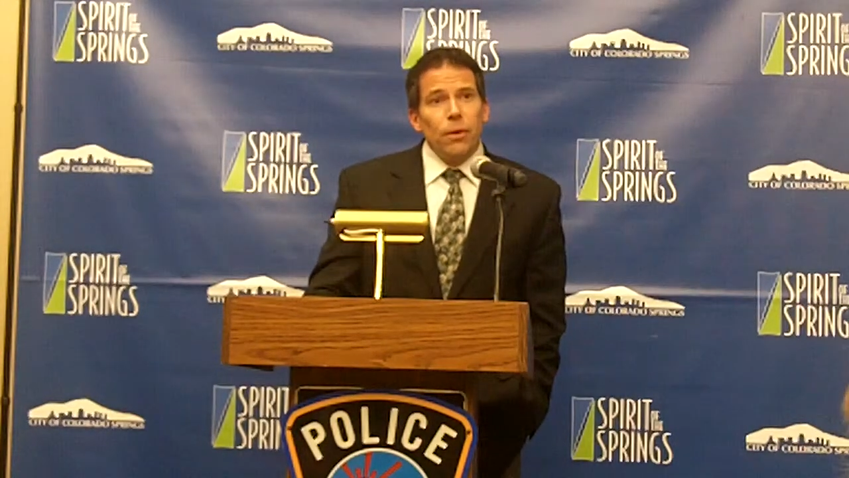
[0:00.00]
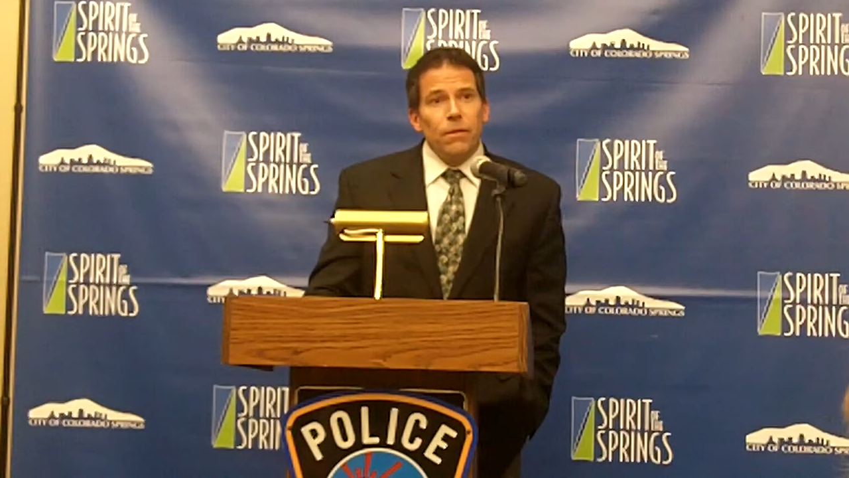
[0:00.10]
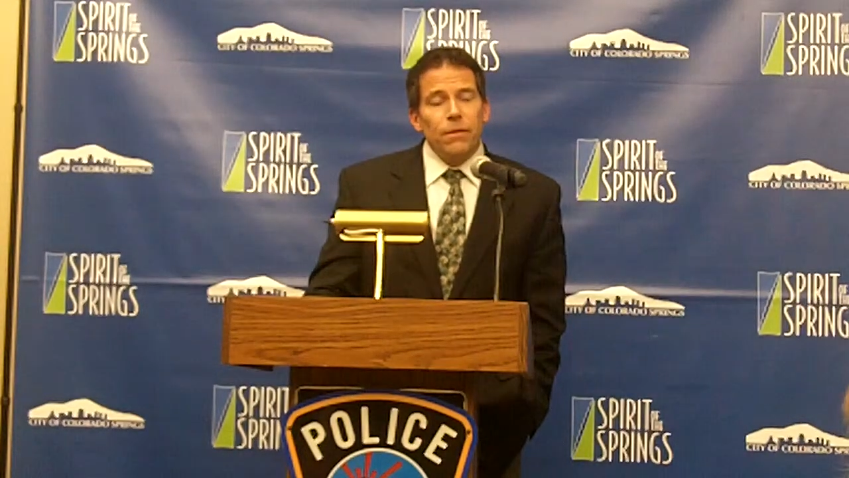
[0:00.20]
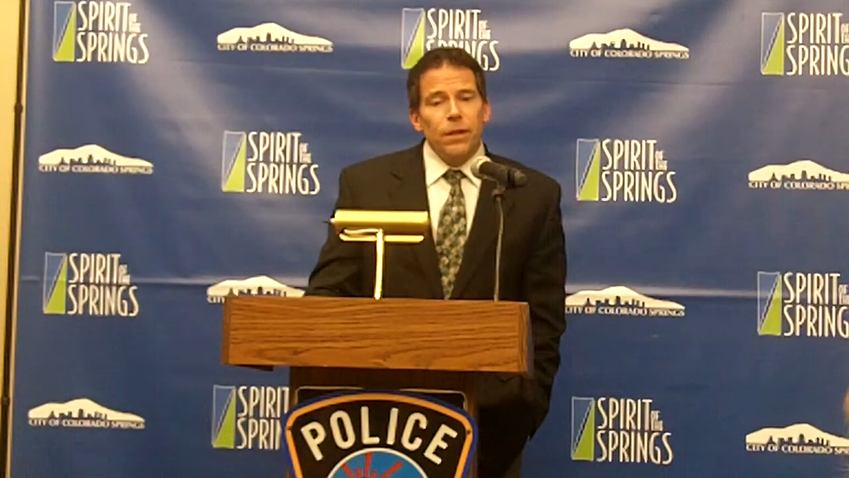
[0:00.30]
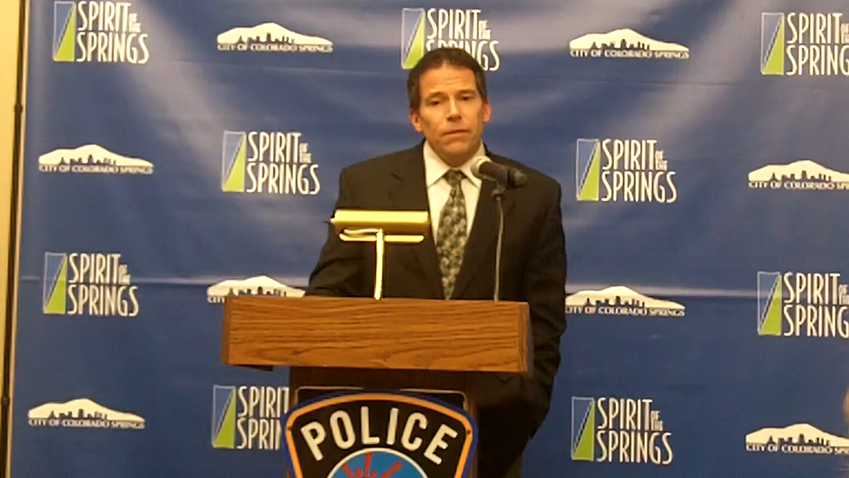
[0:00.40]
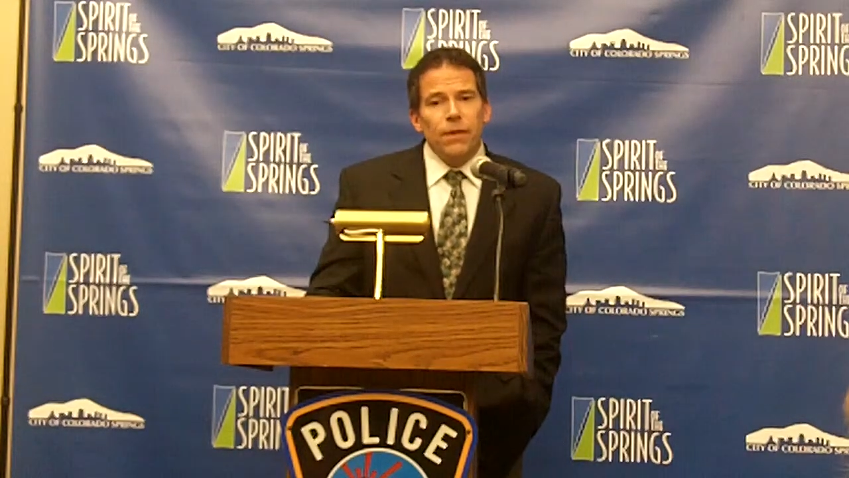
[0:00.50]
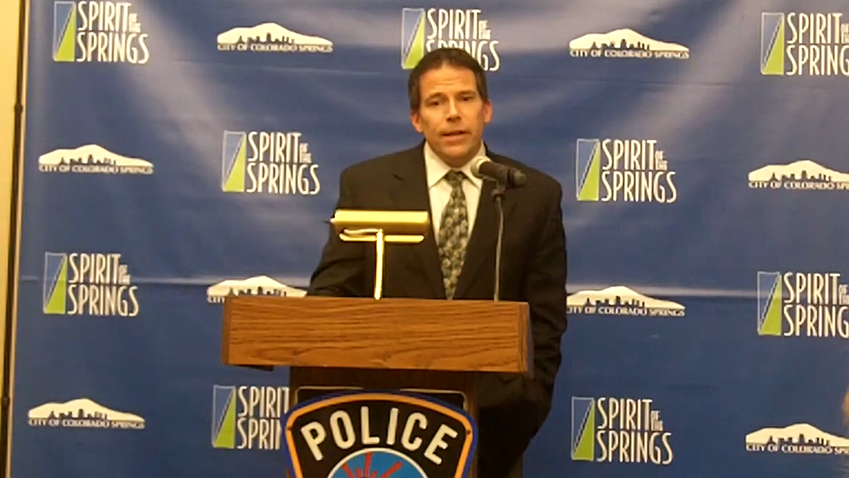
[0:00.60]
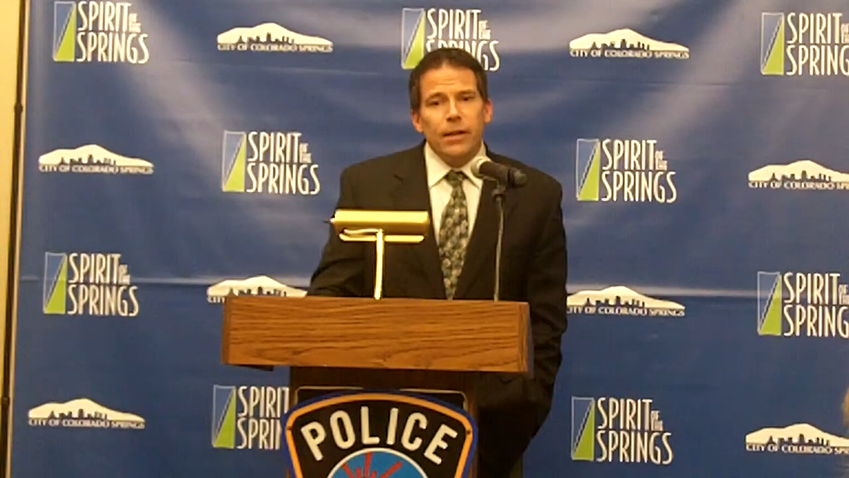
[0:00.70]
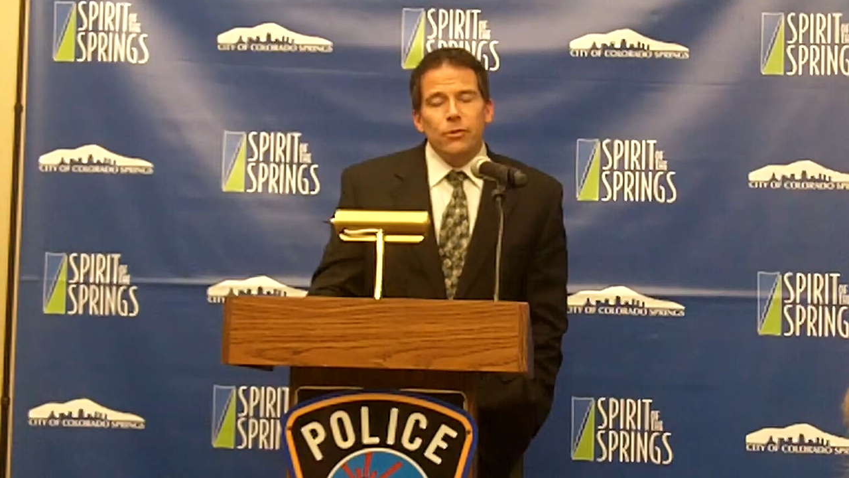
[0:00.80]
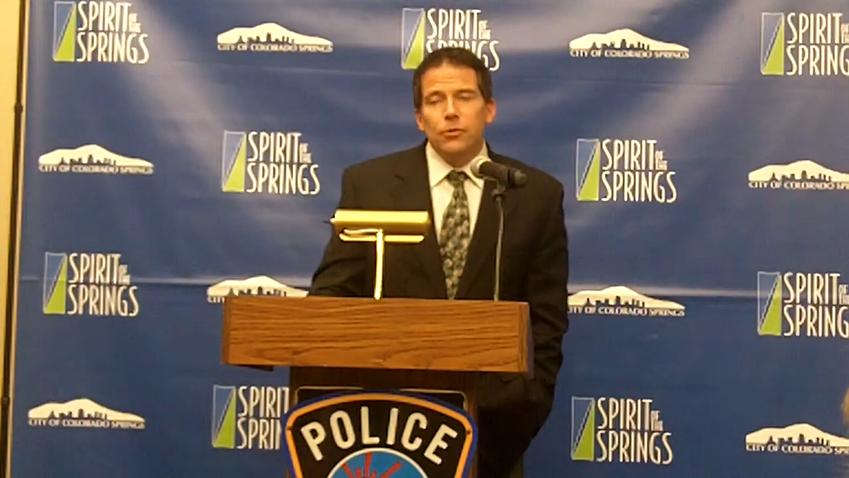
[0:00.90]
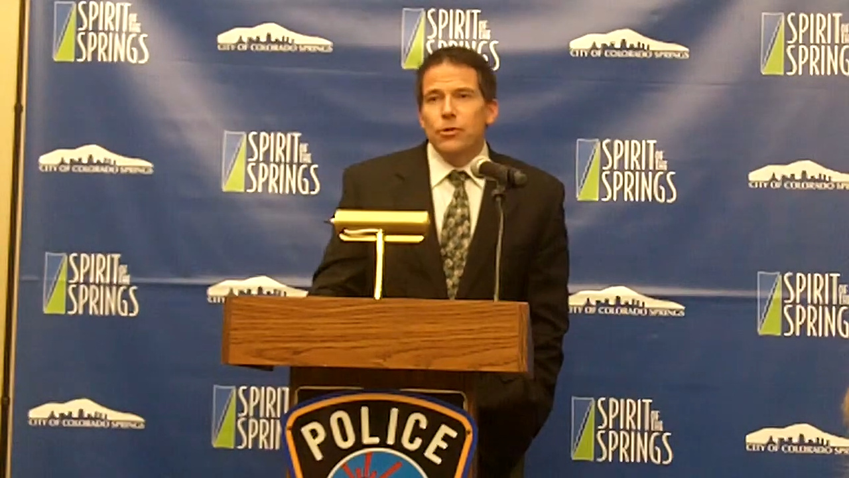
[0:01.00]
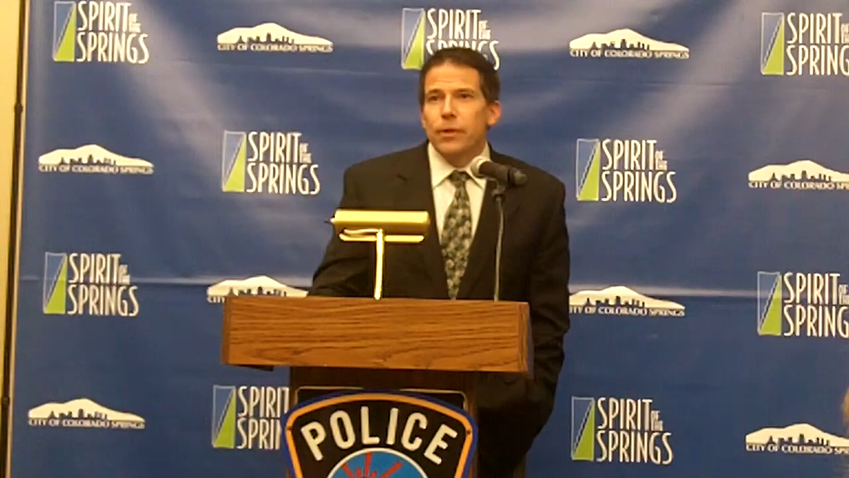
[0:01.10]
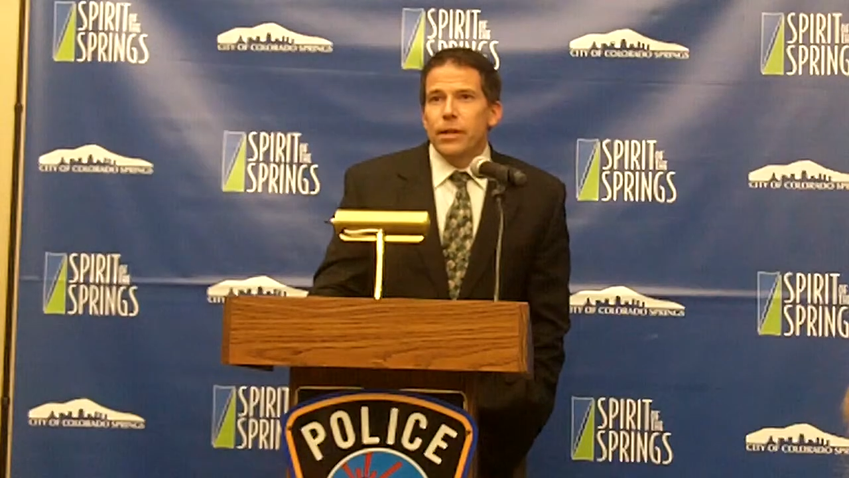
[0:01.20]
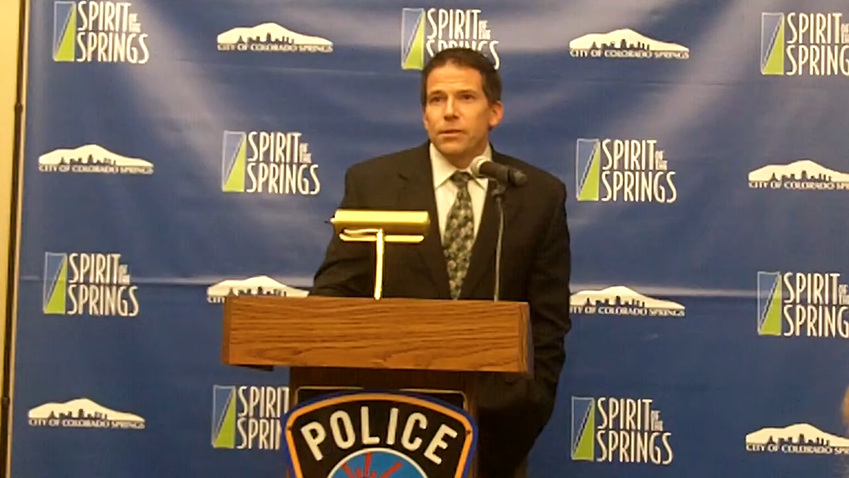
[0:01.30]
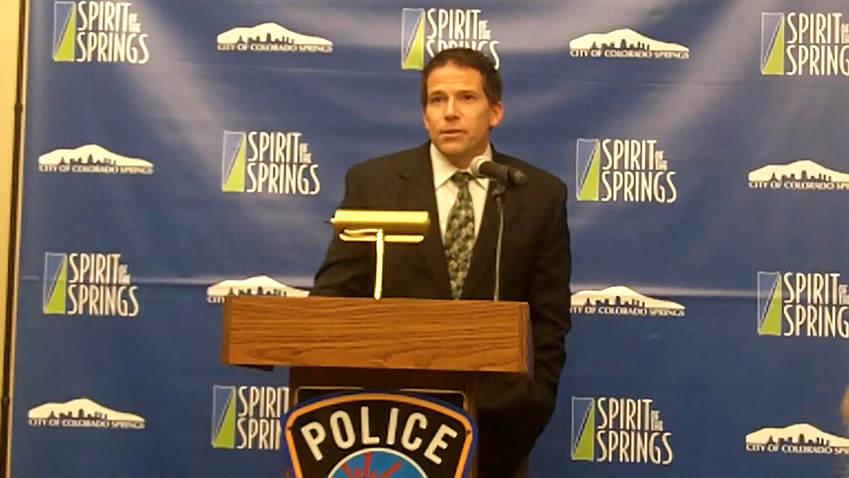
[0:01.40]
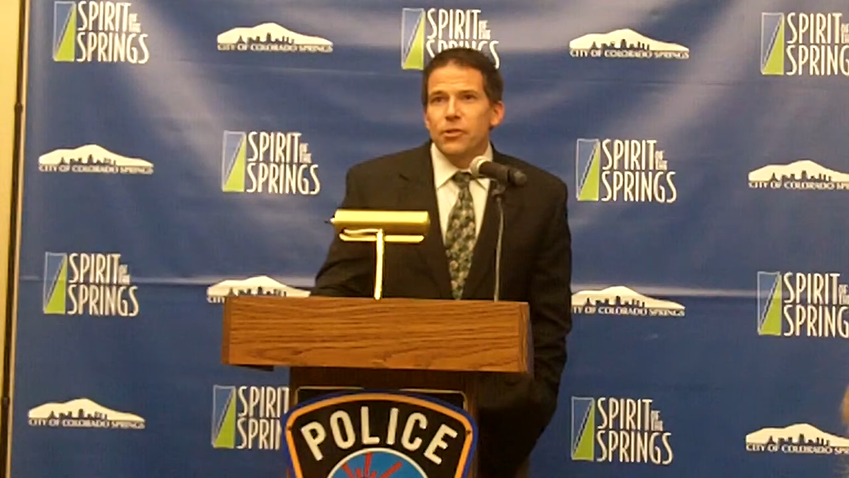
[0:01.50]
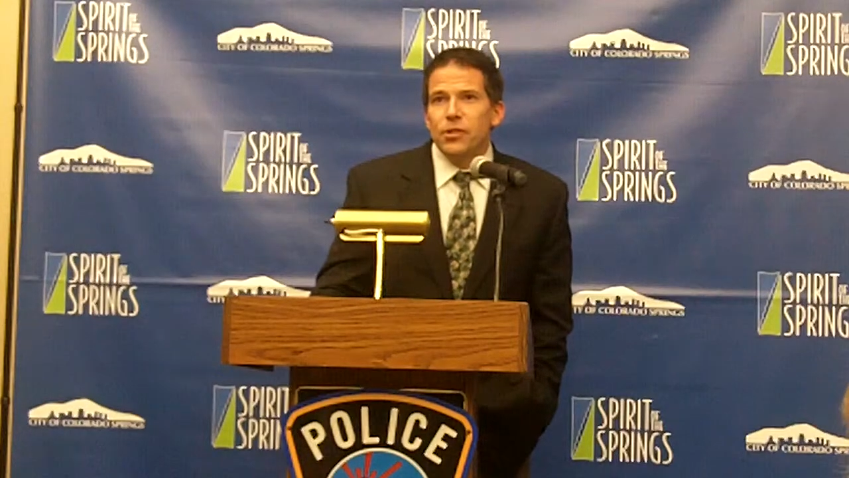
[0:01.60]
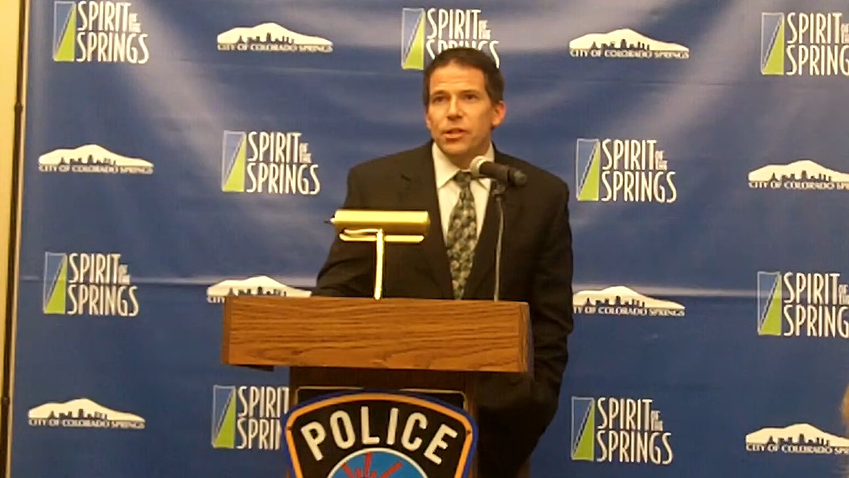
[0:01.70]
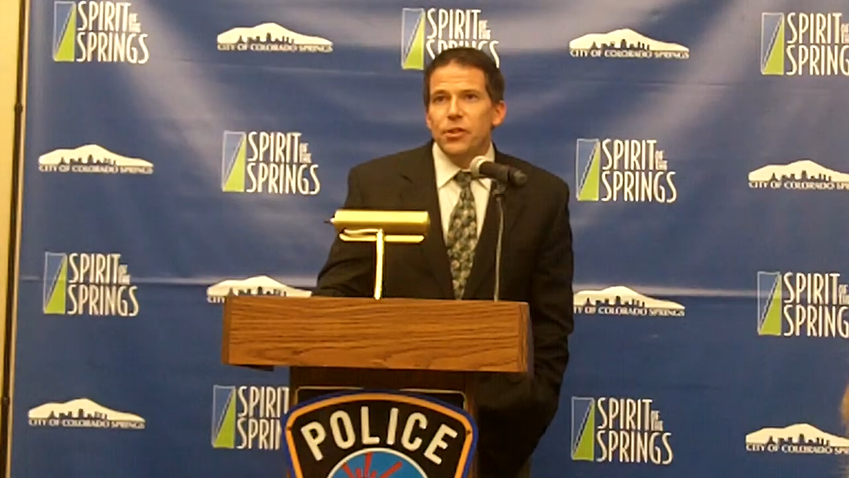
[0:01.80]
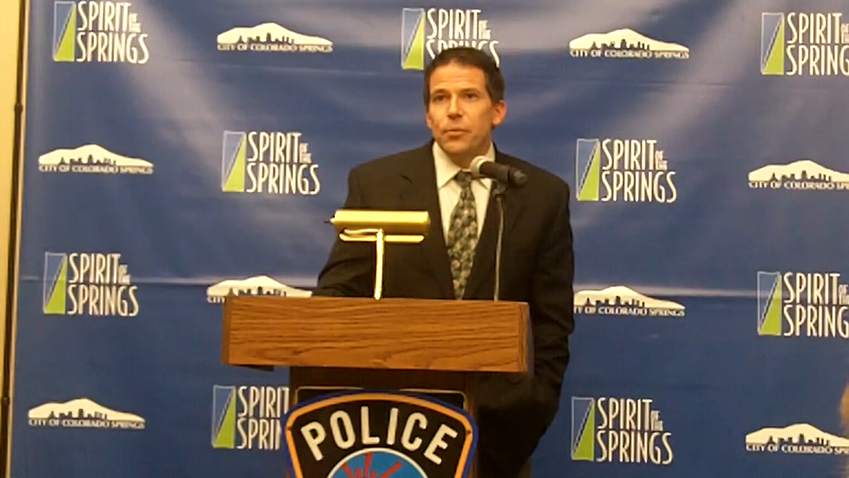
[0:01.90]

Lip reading: With the financial straits that the city